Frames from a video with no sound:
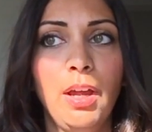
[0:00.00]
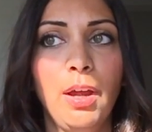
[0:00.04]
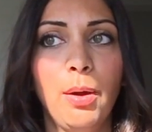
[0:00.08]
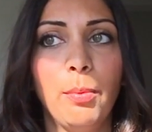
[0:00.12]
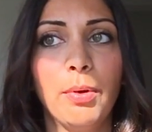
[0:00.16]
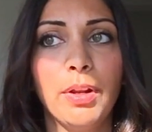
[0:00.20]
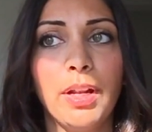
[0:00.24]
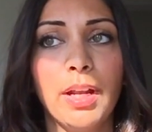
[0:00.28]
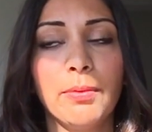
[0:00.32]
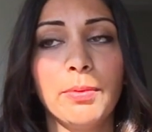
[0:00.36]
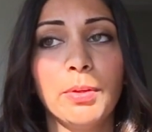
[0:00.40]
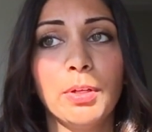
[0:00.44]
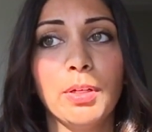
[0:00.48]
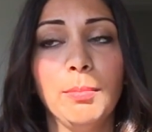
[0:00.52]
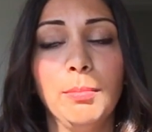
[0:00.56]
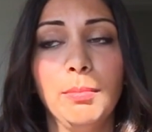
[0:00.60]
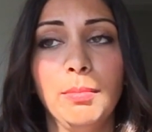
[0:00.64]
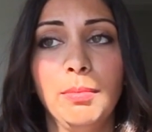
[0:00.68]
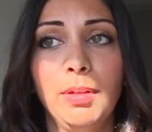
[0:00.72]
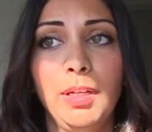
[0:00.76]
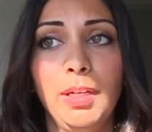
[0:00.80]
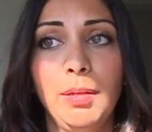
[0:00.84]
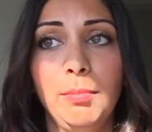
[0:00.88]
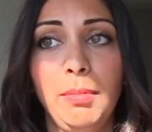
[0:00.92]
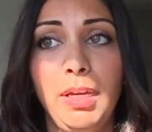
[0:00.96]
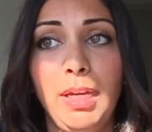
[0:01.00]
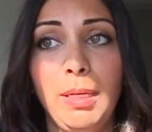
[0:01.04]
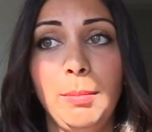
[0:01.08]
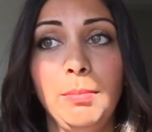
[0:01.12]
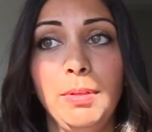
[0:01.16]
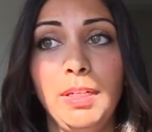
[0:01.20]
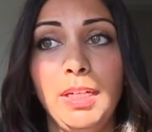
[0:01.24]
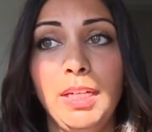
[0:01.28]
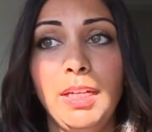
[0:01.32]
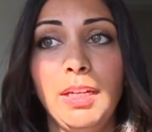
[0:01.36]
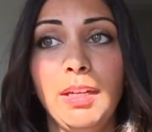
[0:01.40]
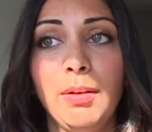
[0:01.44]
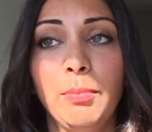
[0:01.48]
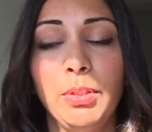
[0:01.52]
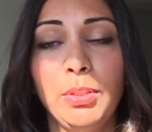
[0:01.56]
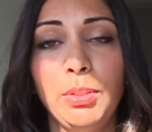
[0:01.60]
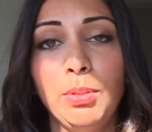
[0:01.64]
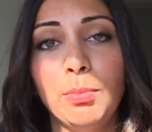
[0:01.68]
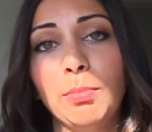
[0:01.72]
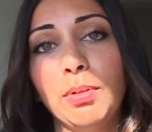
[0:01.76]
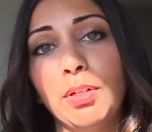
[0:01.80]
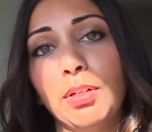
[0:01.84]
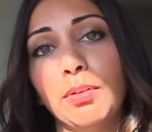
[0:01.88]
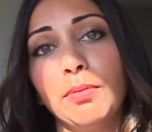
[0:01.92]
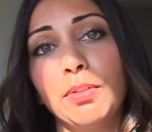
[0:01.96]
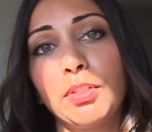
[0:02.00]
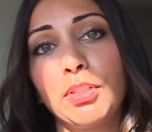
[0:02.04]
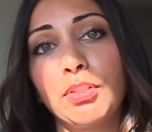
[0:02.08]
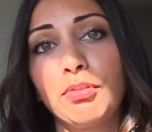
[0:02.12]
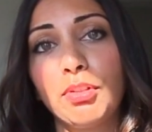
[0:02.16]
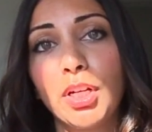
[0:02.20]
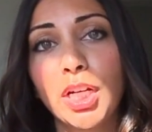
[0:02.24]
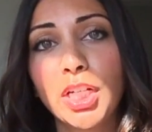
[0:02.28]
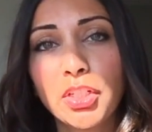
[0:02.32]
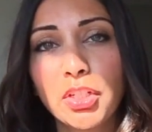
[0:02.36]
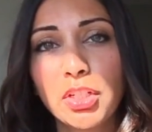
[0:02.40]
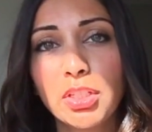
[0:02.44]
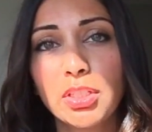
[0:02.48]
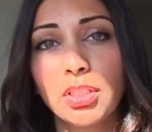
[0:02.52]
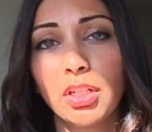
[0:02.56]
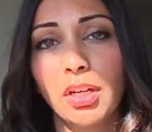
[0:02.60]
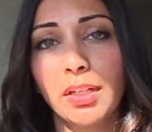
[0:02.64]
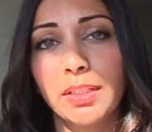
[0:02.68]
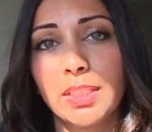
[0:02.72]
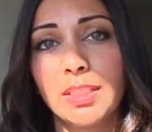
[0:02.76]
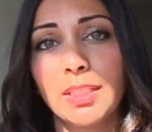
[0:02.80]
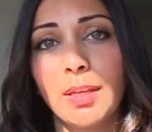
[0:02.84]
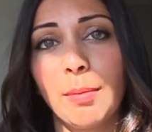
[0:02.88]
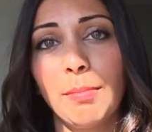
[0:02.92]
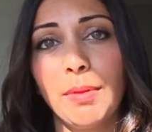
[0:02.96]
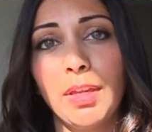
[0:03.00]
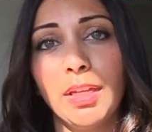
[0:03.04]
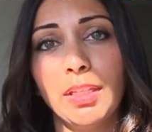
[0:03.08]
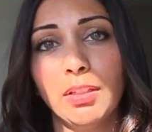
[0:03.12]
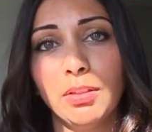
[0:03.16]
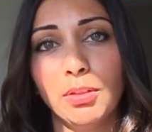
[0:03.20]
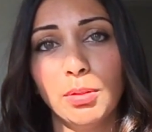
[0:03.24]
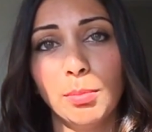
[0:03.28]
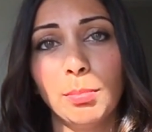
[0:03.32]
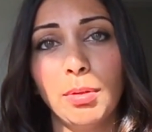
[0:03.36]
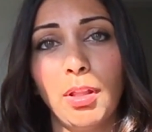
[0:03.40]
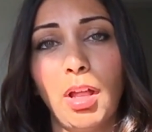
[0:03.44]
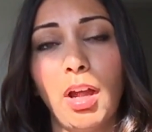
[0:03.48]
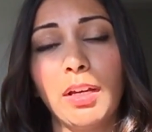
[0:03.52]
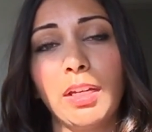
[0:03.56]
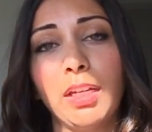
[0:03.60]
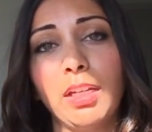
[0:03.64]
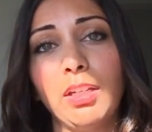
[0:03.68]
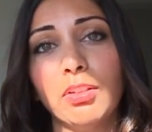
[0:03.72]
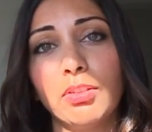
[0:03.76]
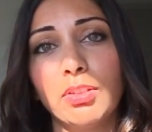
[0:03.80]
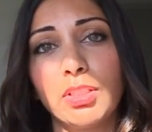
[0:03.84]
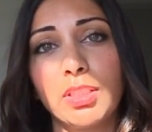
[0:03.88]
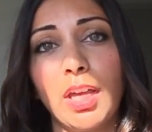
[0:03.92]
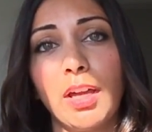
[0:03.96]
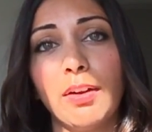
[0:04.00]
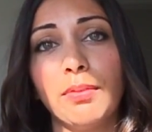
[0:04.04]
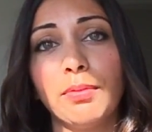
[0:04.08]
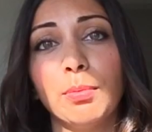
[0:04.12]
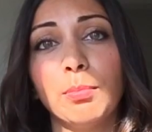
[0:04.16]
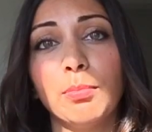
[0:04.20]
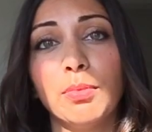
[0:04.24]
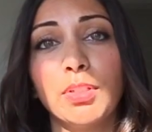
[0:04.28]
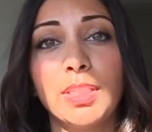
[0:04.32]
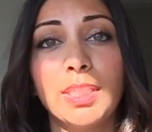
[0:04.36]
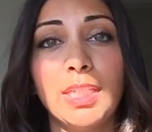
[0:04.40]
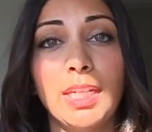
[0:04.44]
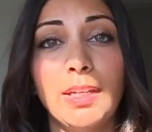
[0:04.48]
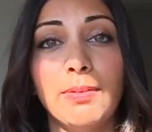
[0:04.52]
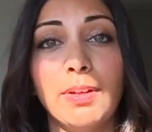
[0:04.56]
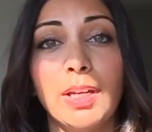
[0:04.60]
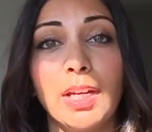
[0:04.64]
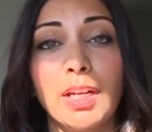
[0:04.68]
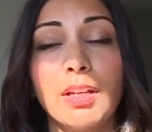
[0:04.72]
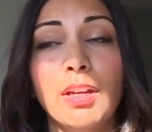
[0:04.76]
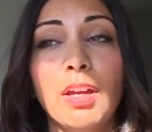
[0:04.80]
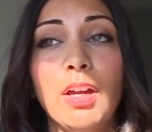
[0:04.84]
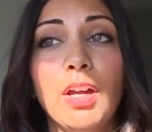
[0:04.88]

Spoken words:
Whatever it may be, when you put restrictions on something, then you're blocking yourself from receiving.